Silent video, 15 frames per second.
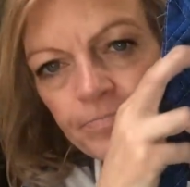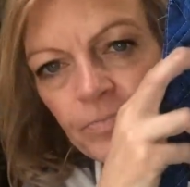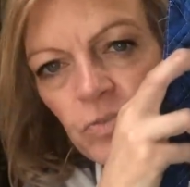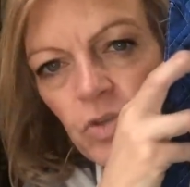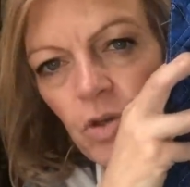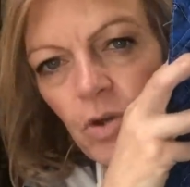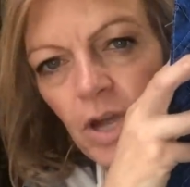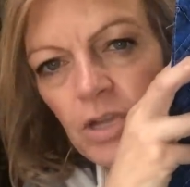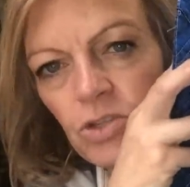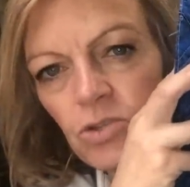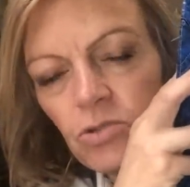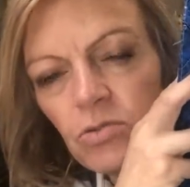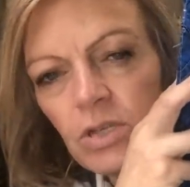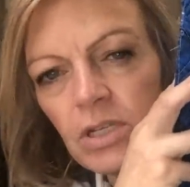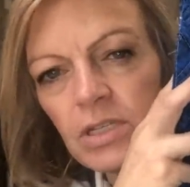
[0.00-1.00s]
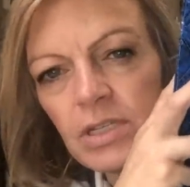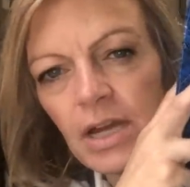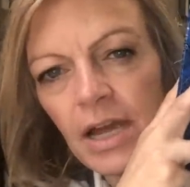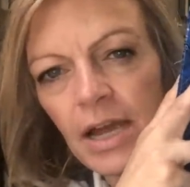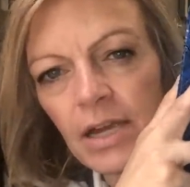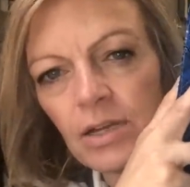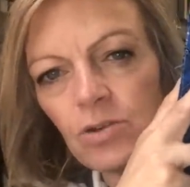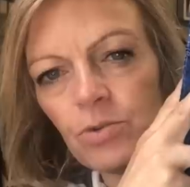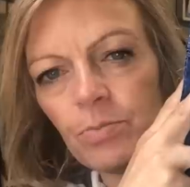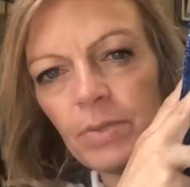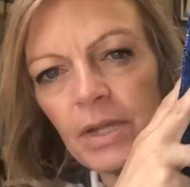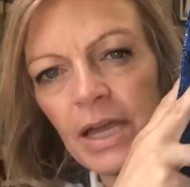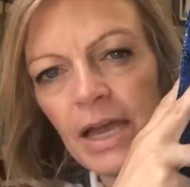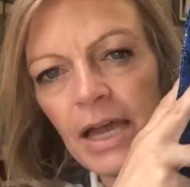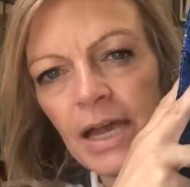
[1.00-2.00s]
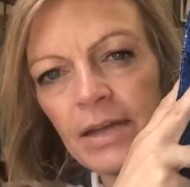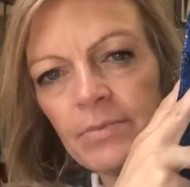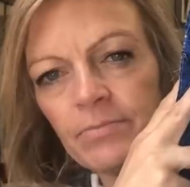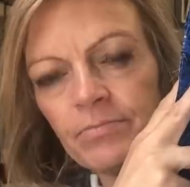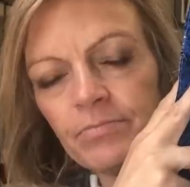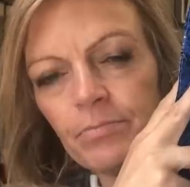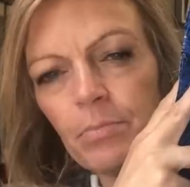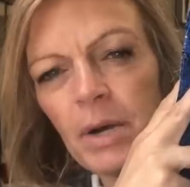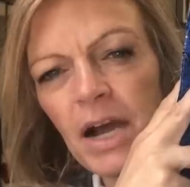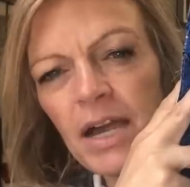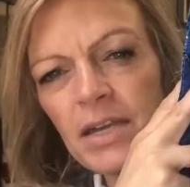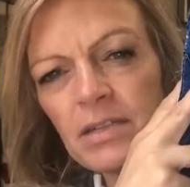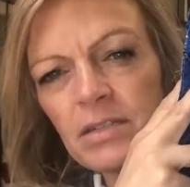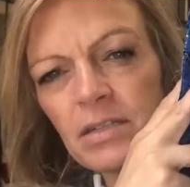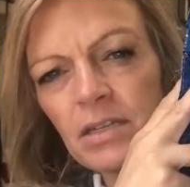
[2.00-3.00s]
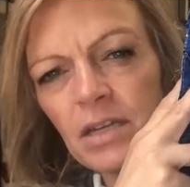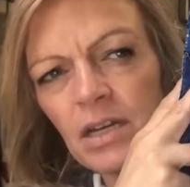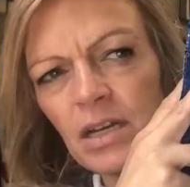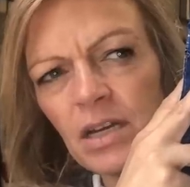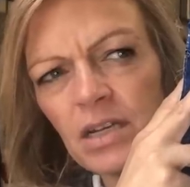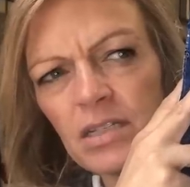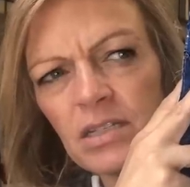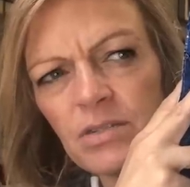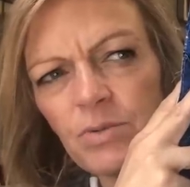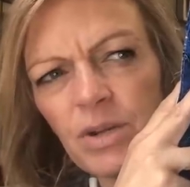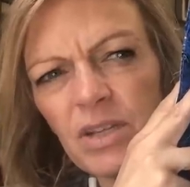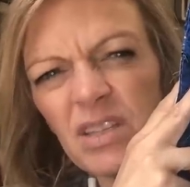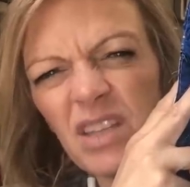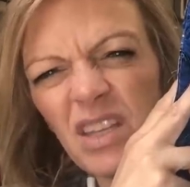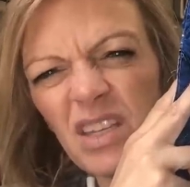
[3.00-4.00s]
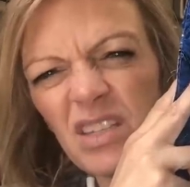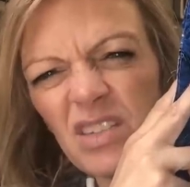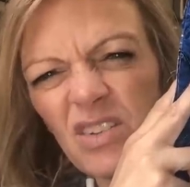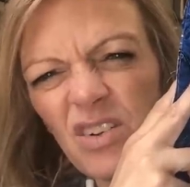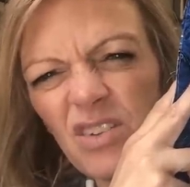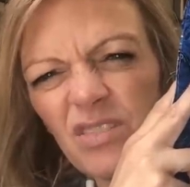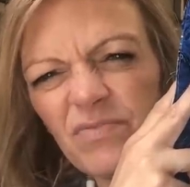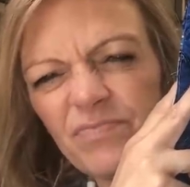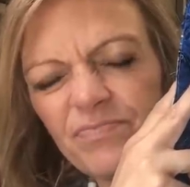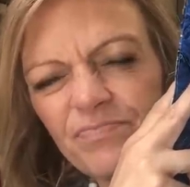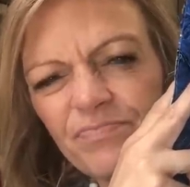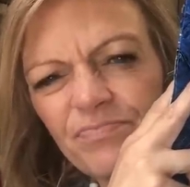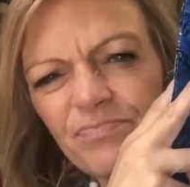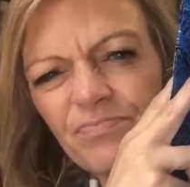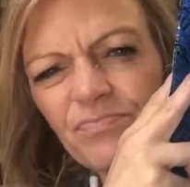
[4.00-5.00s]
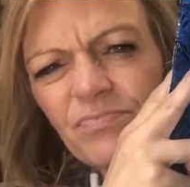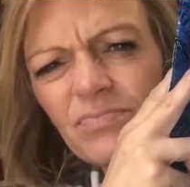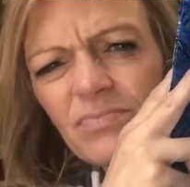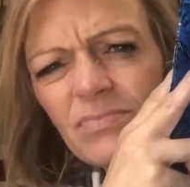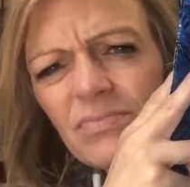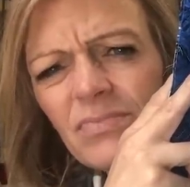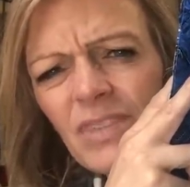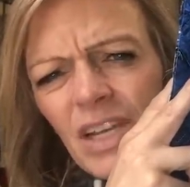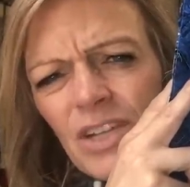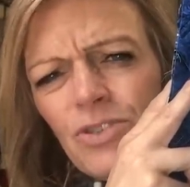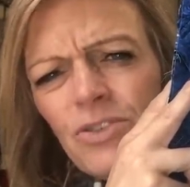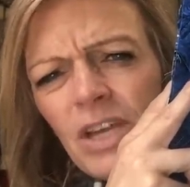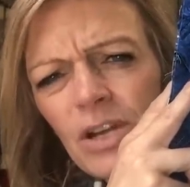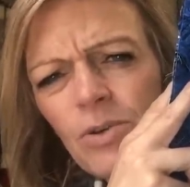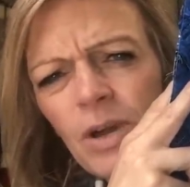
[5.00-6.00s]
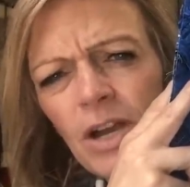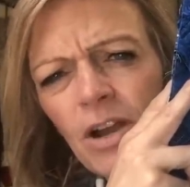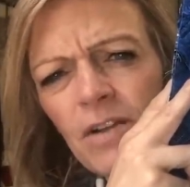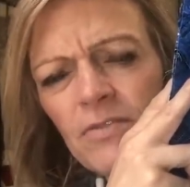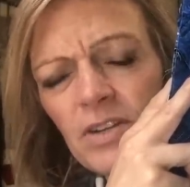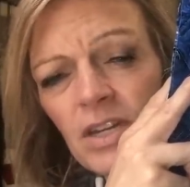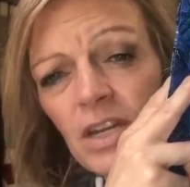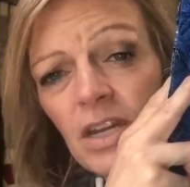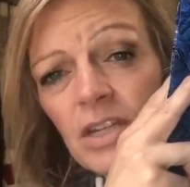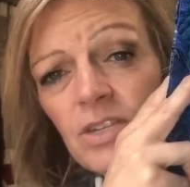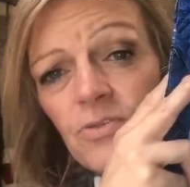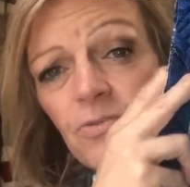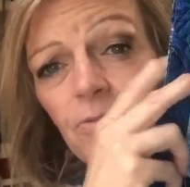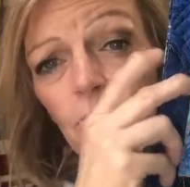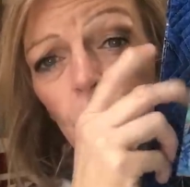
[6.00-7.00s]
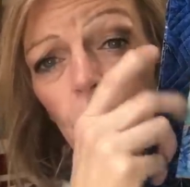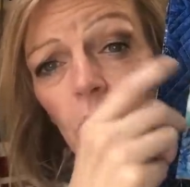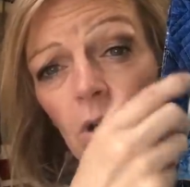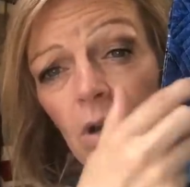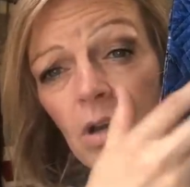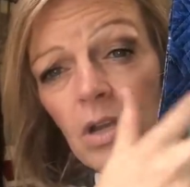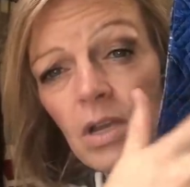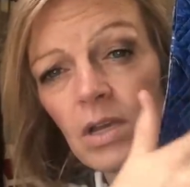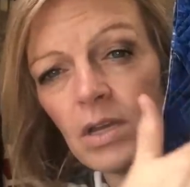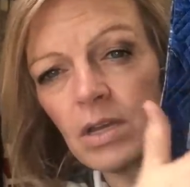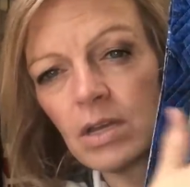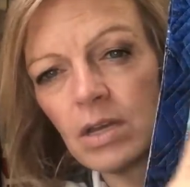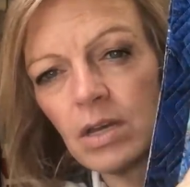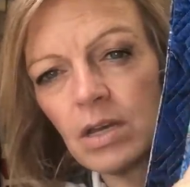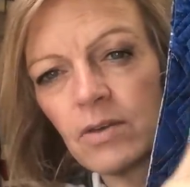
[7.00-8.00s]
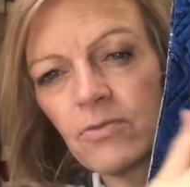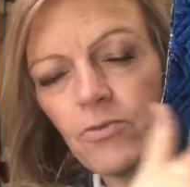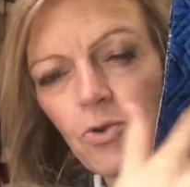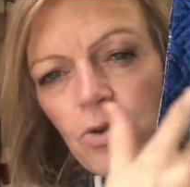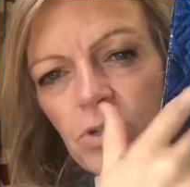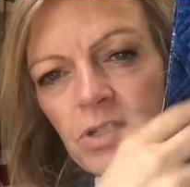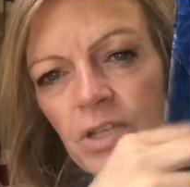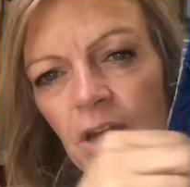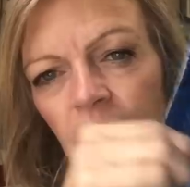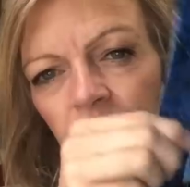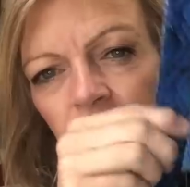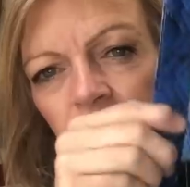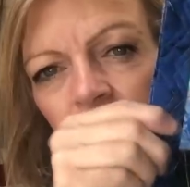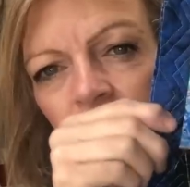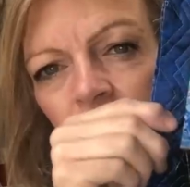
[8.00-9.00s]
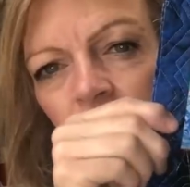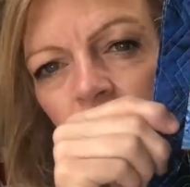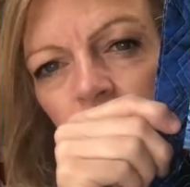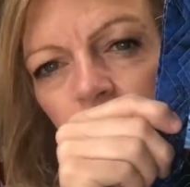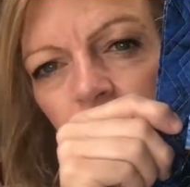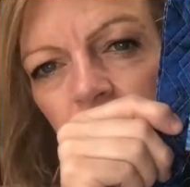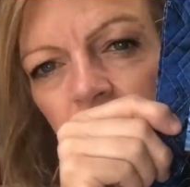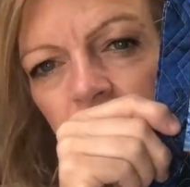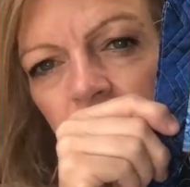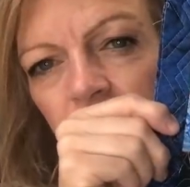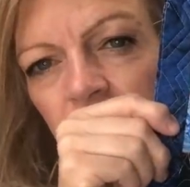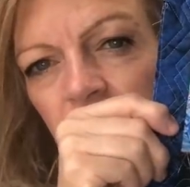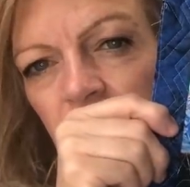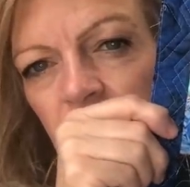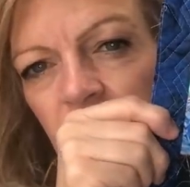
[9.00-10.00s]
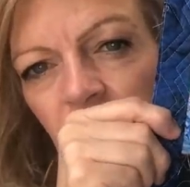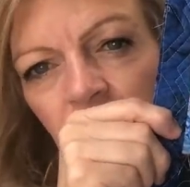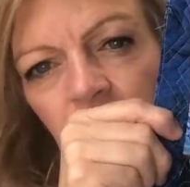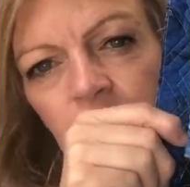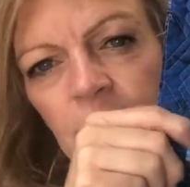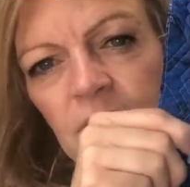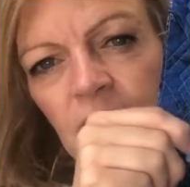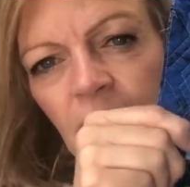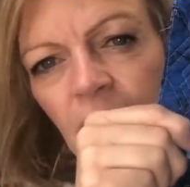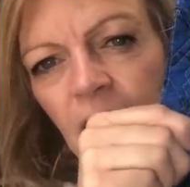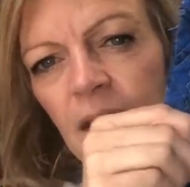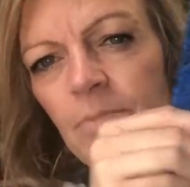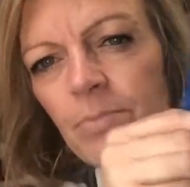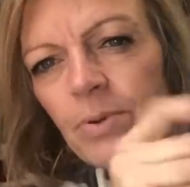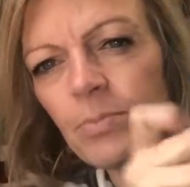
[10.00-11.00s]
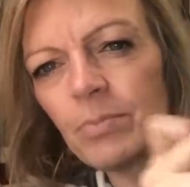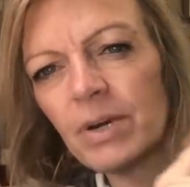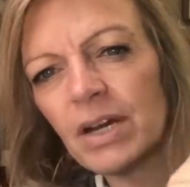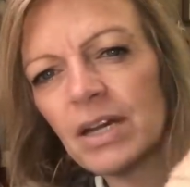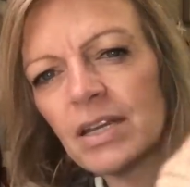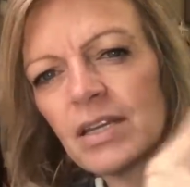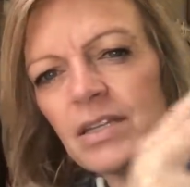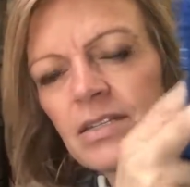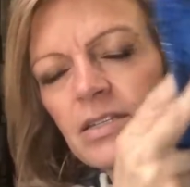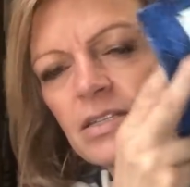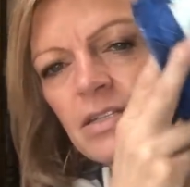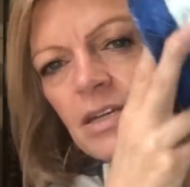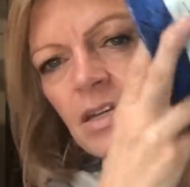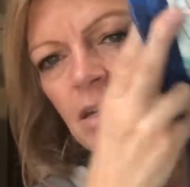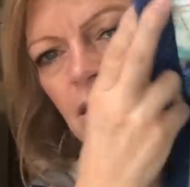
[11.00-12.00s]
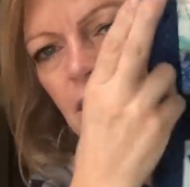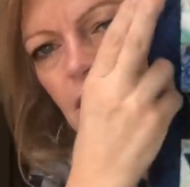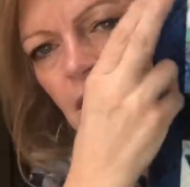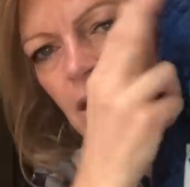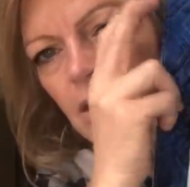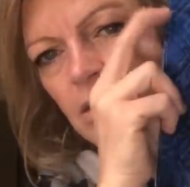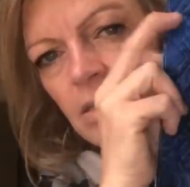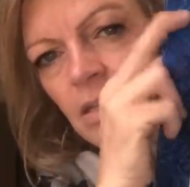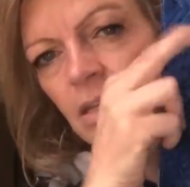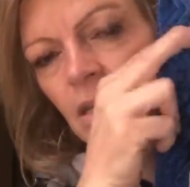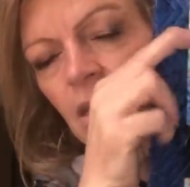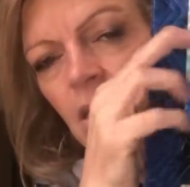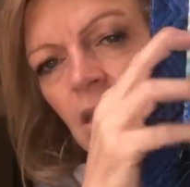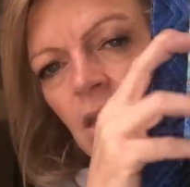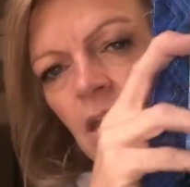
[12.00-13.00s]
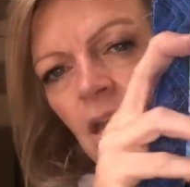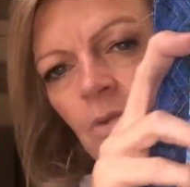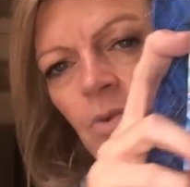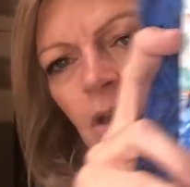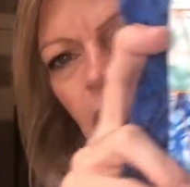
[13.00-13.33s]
So I do a diagonal plaid bias cut is what I think it's called. I do that quite often and it's four, uh, four-sided where this is the same type but it's done in the hexie. And we